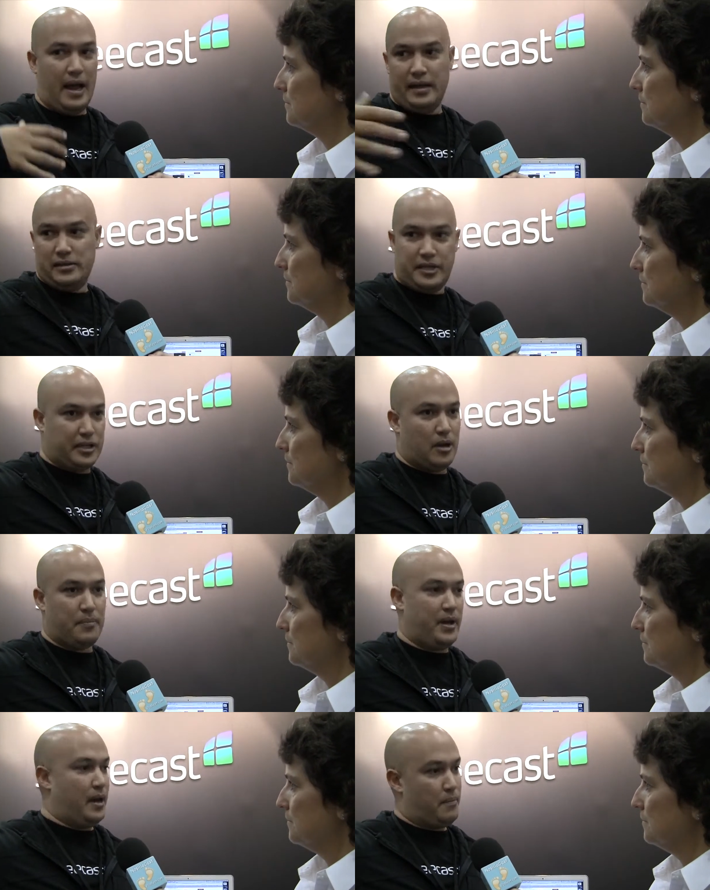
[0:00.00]
Speaker 1: and see
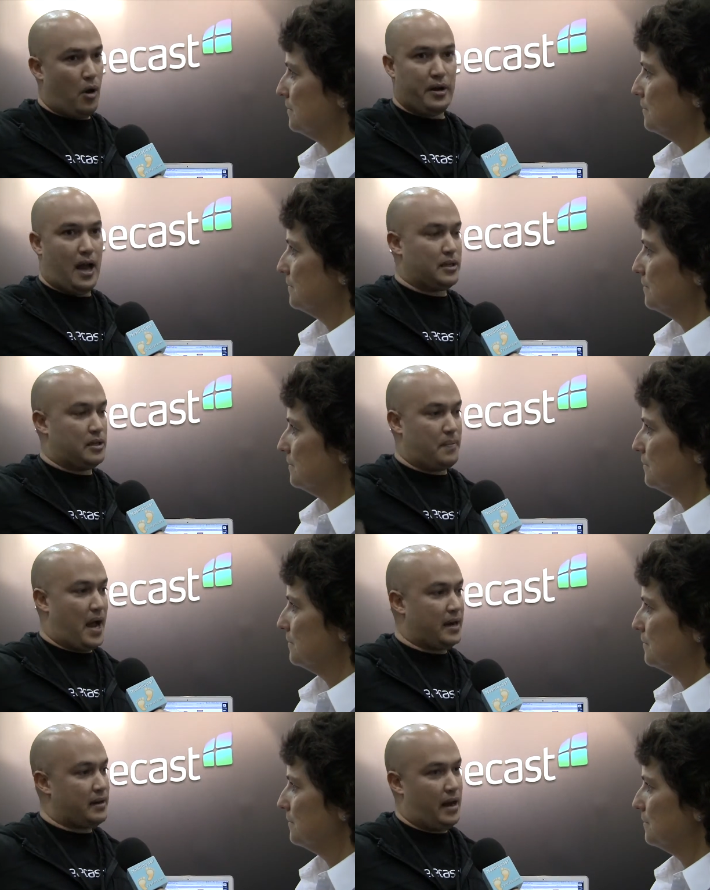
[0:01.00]
something and broadcast it
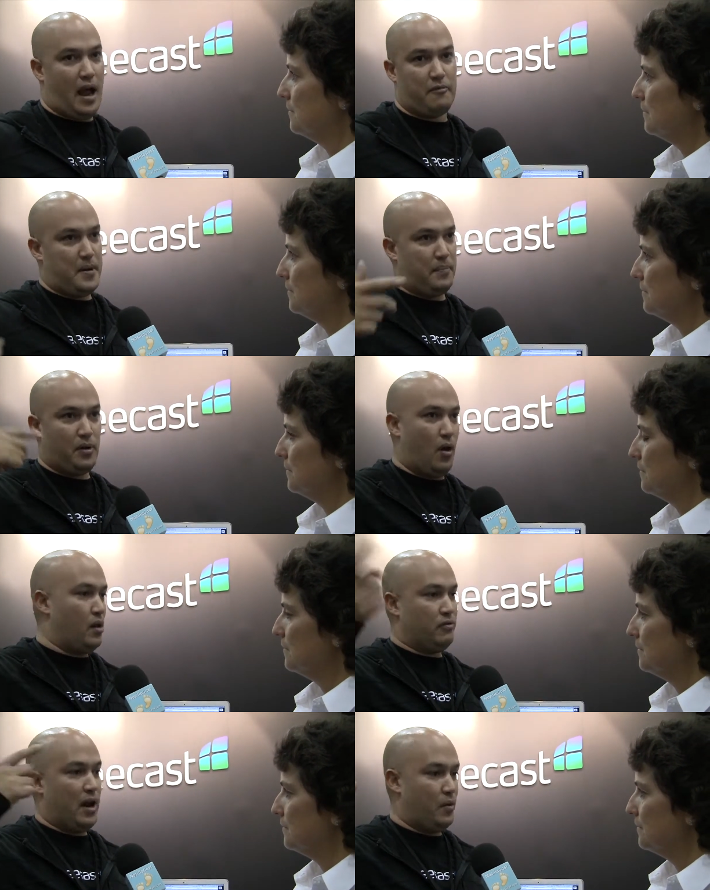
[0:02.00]
back and have people
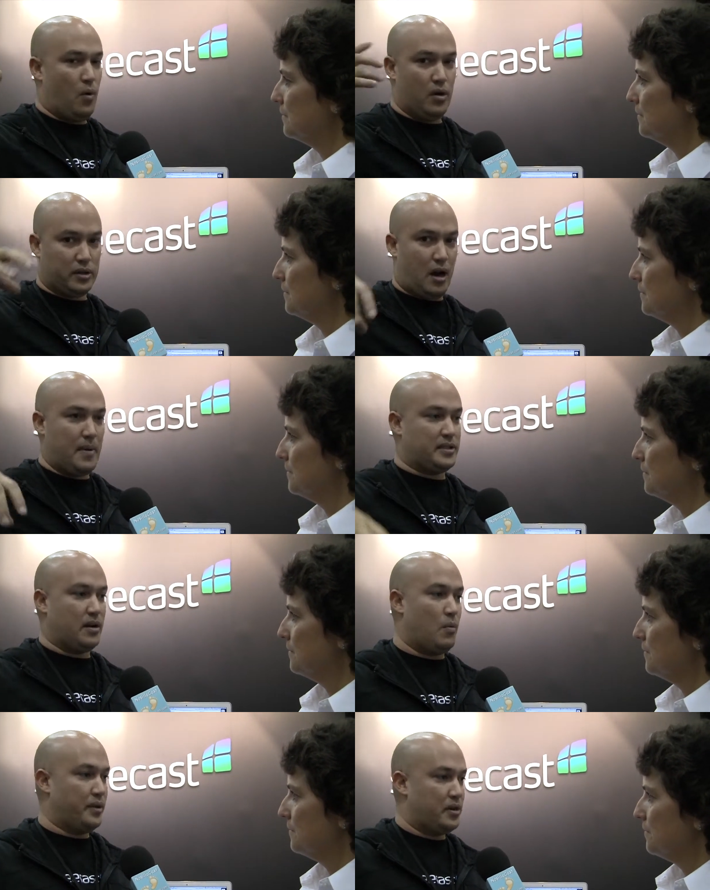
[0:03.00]
all around the world
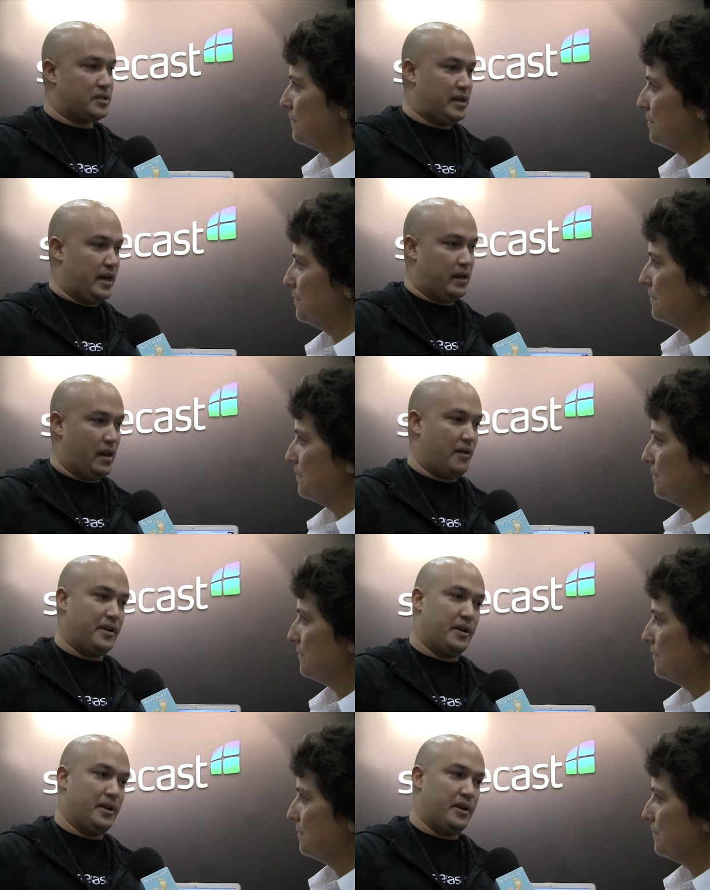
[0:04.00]
commenting on what they're seeing in a live